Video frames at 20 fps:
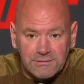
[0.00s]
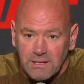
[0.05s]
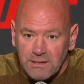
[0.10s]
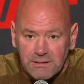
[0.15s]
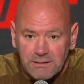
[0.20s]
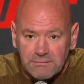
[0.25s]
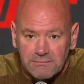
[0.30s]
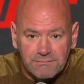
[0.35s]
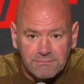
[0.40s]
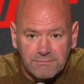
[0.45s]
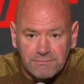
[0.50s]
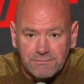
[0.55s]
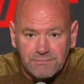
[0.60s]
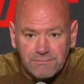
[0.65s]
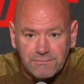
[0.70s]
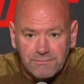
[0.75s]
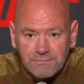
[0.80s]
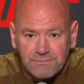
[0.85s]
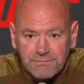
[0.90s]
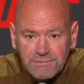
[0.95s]
I could
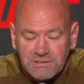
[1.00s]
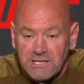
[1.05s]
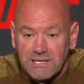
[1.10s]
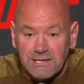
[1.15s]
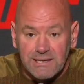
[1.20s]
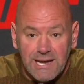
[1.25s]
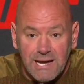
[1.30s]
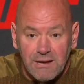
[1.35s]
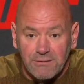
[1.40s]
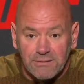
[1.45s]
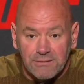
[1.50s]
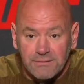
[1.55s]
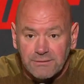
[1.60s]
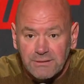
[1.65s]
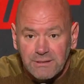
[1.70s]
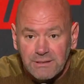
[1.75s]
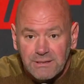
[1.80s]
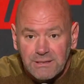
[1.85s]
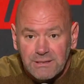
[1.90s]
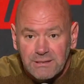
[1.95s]
sit it out and,
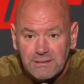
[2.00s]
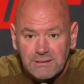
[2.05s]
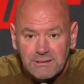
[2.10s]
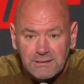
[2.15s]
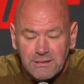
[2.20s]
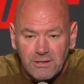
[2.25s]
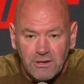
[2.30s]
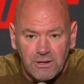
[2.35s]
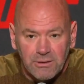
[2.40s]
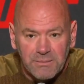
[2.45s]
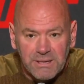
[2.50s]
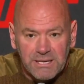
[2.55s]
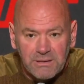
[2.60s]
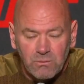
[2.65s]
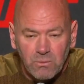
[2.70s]
you know what I mean?